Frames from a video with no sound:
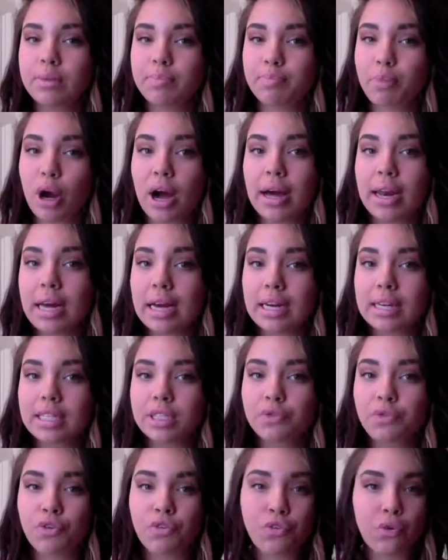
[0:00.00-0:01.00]

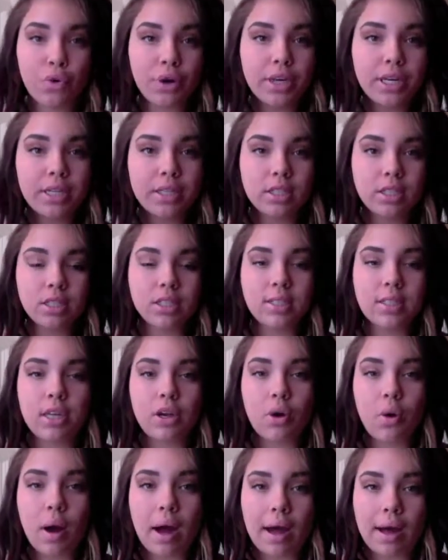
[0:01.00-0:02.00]
products for 4 years in
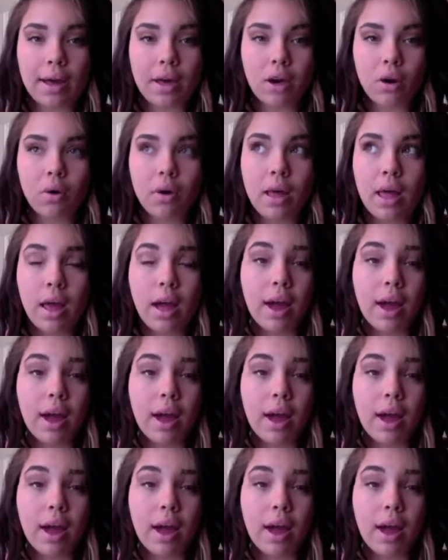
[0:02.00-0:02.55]
Ohio.